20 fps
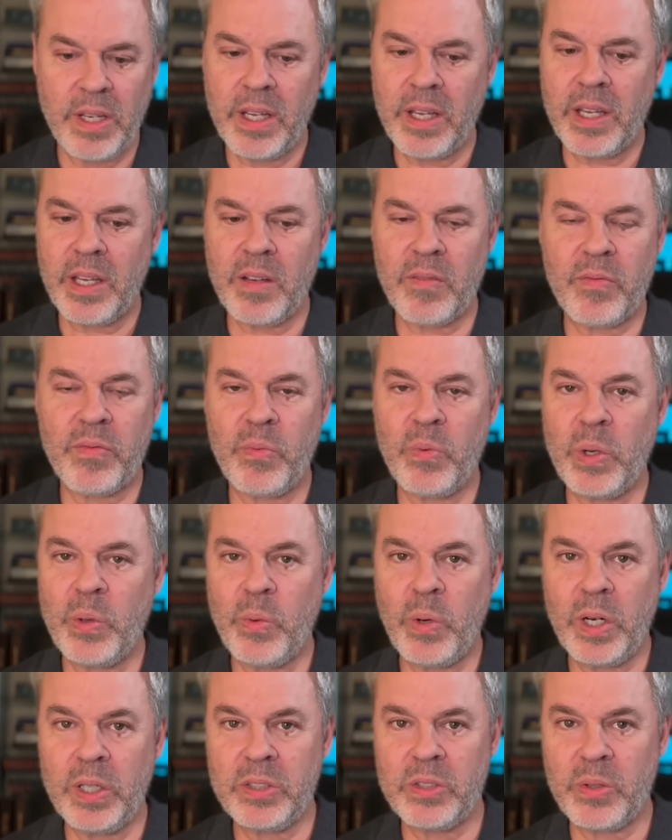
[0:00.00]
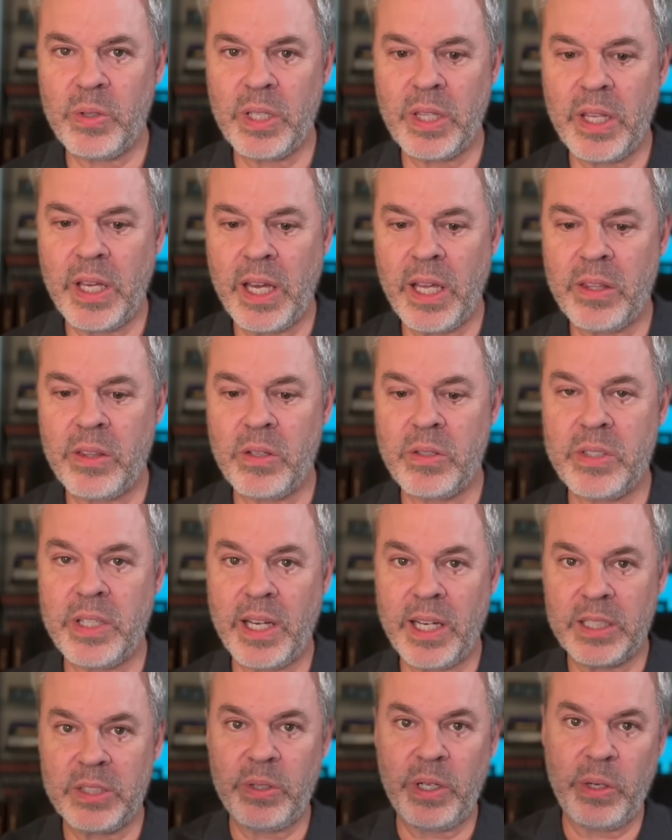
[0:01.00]
If we weren't doing that, their
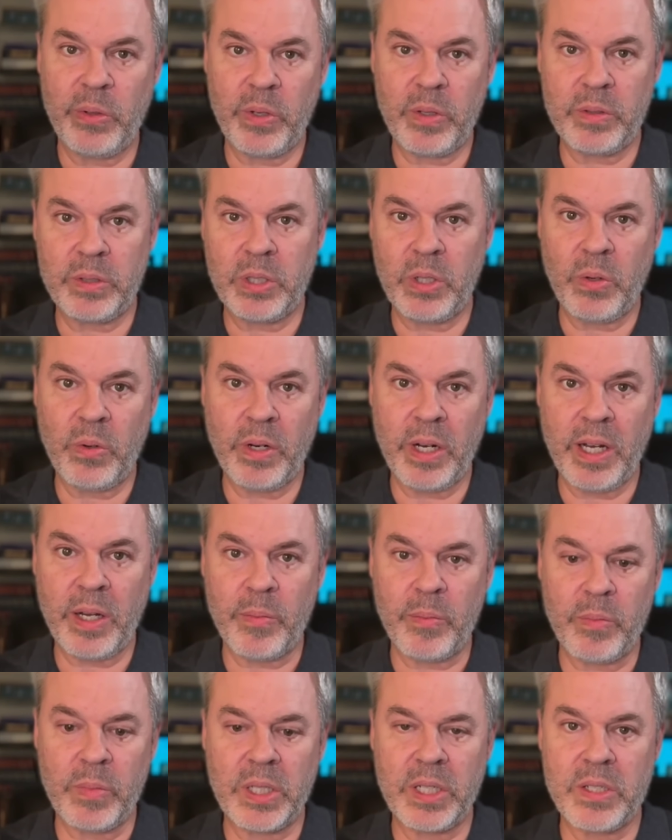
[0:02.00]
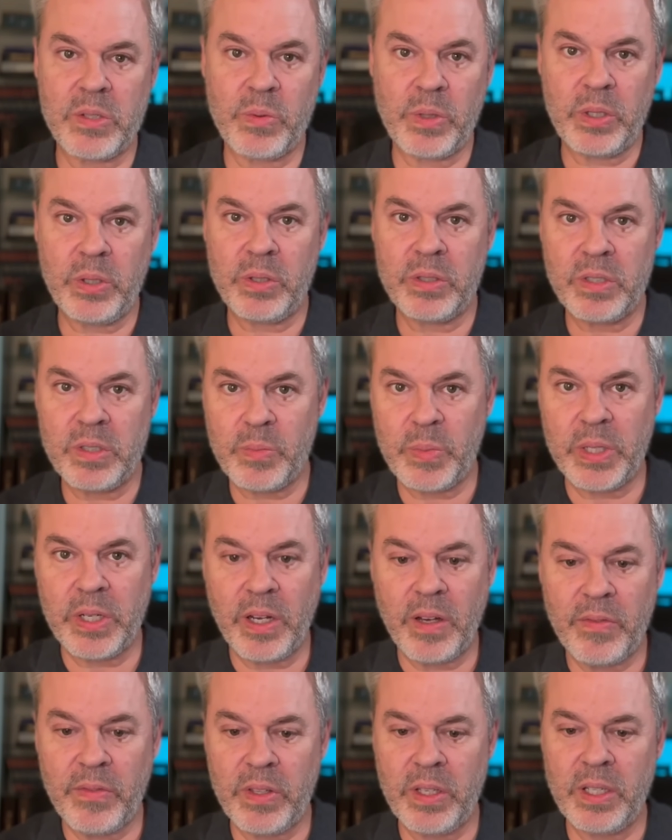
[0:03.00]
tax rate would go up because we couldn't split
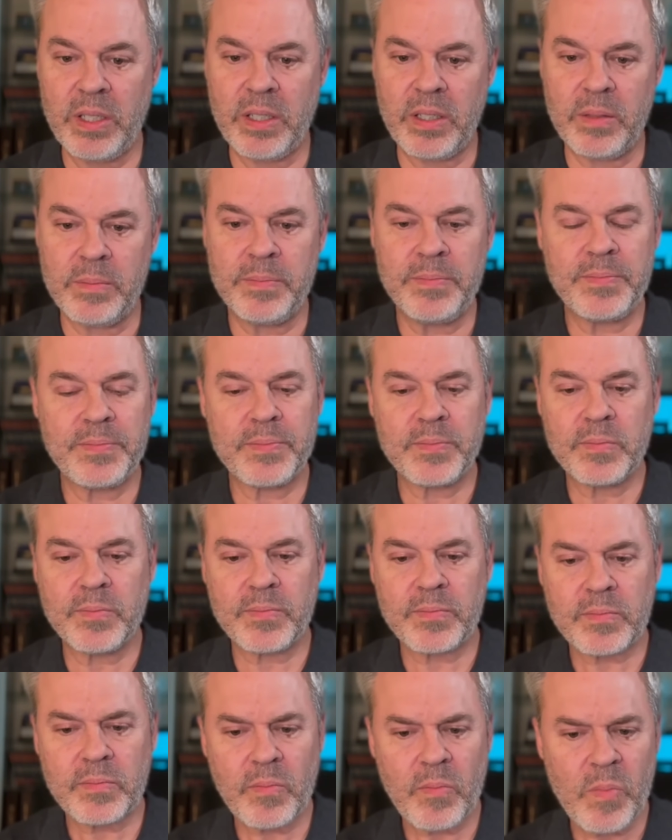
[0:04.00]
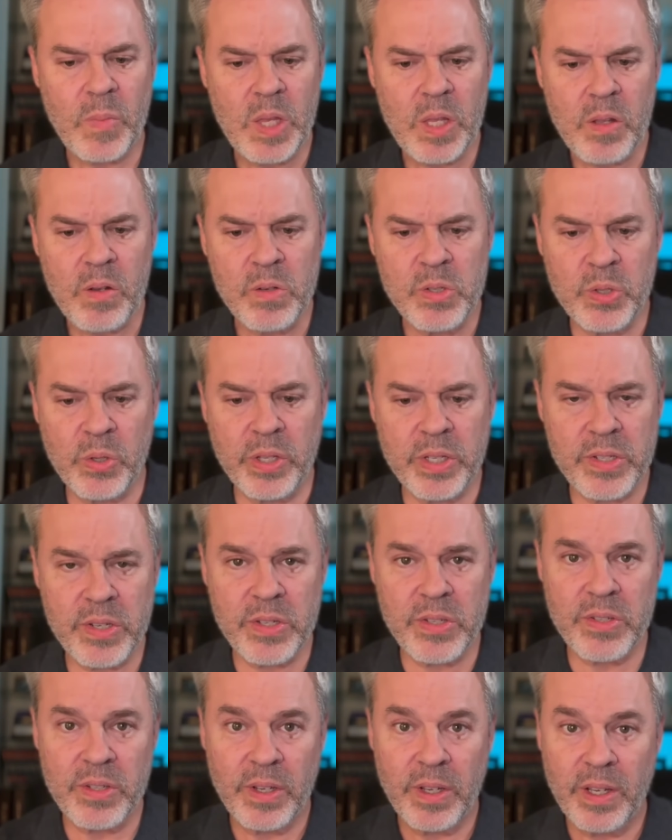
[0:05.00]
off the income. So this
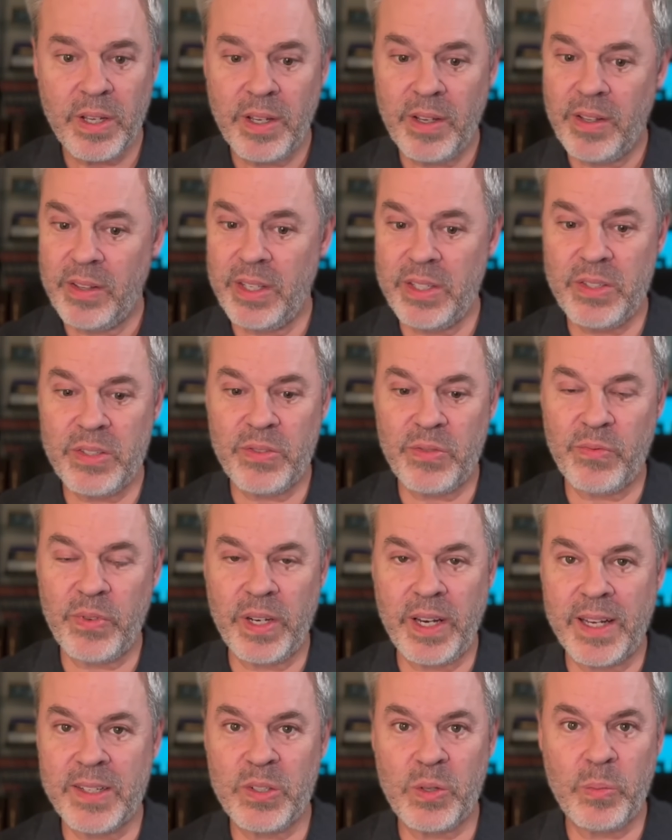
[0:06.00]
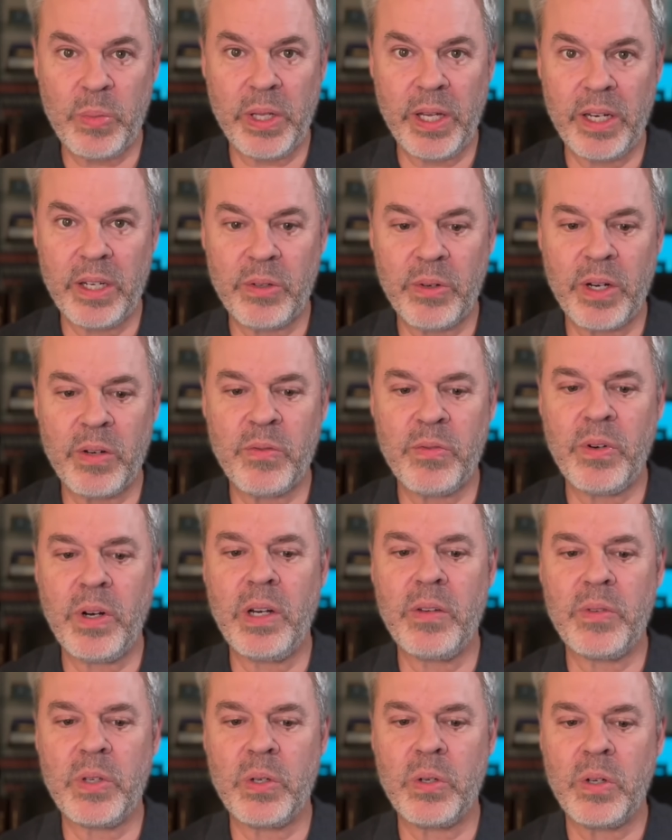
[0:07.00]
is financial planning right in front
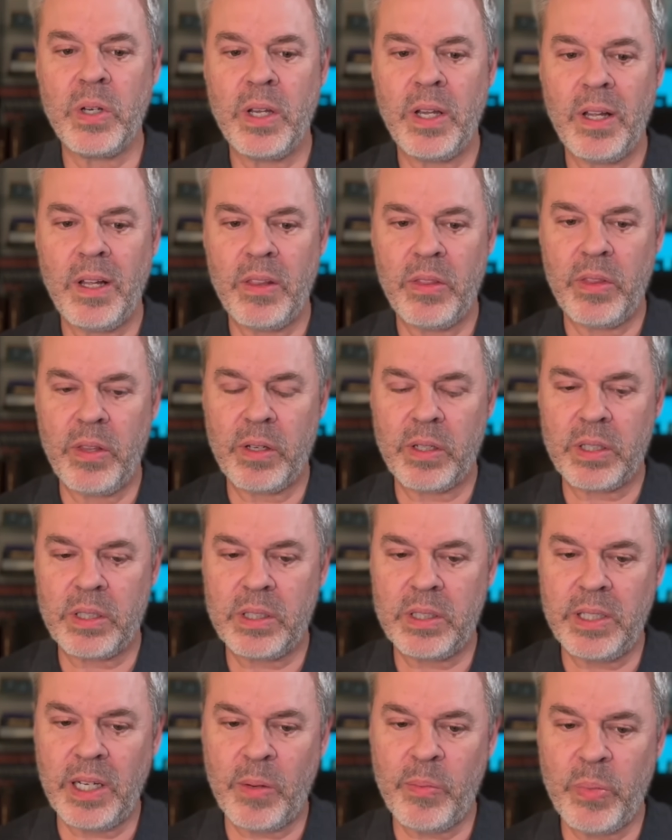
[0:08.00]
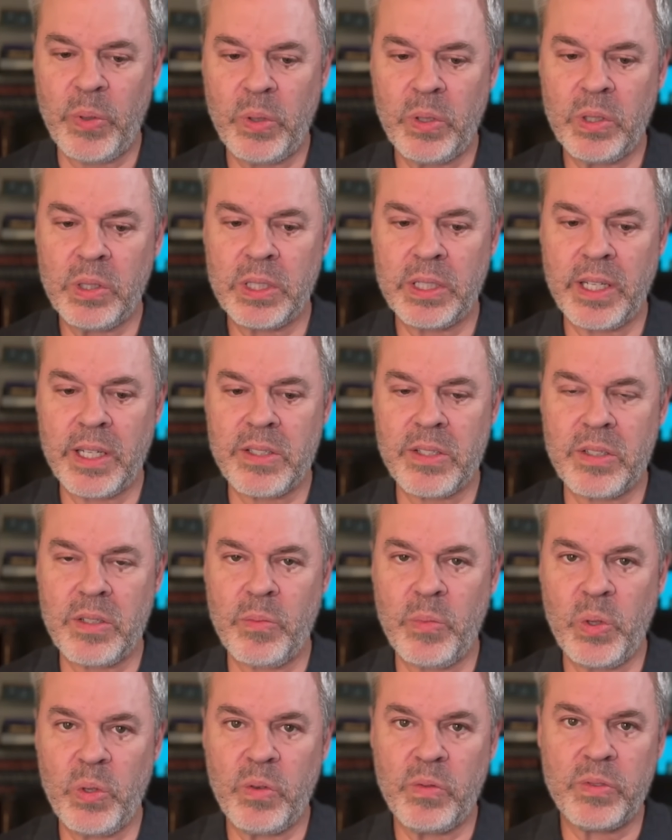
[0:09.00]
of you. The couple gets to
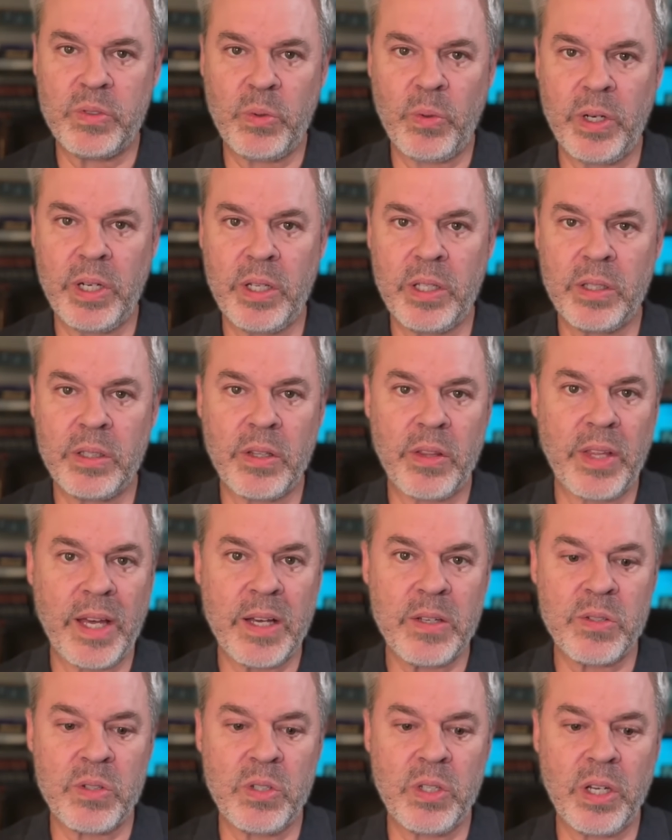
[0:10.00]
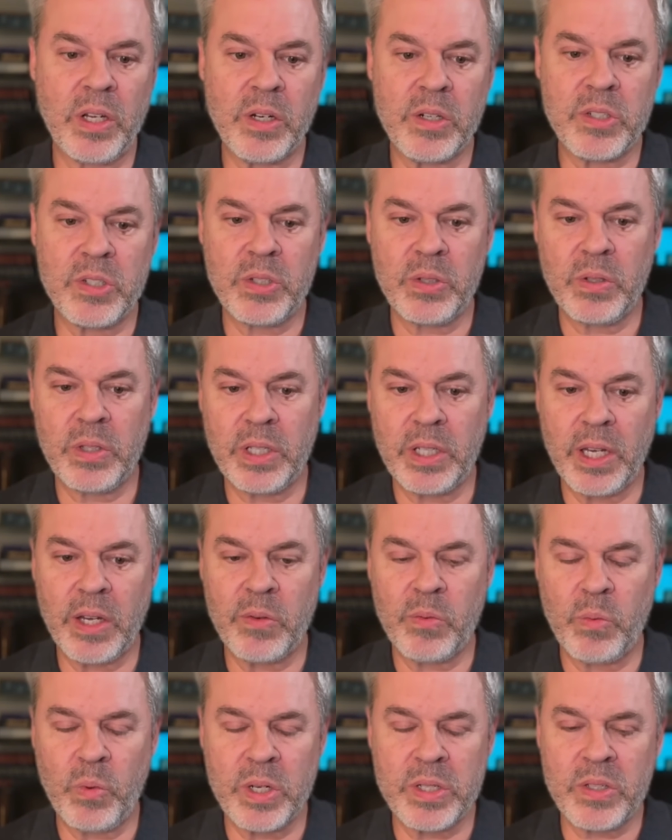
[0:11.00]
move $20,000 to the
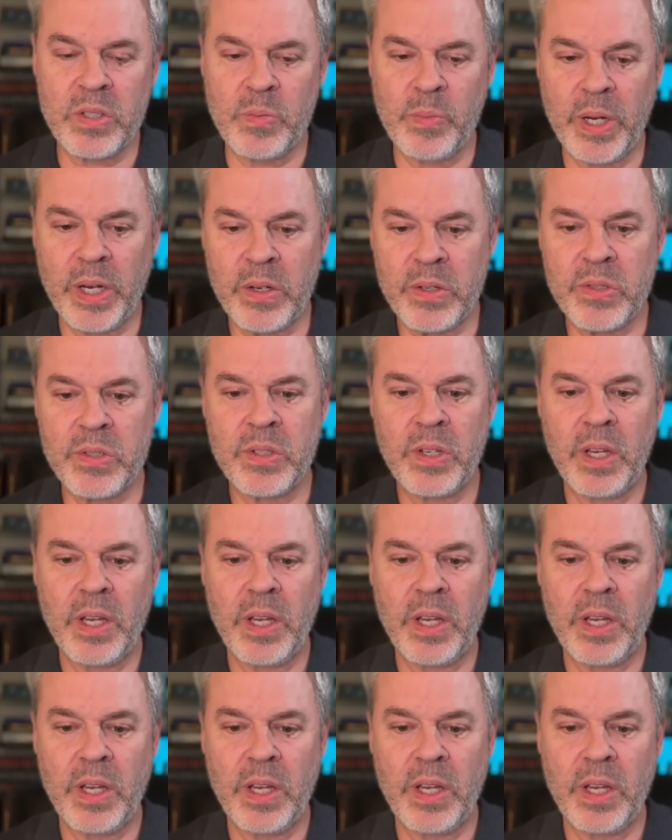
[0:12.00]
one spouse,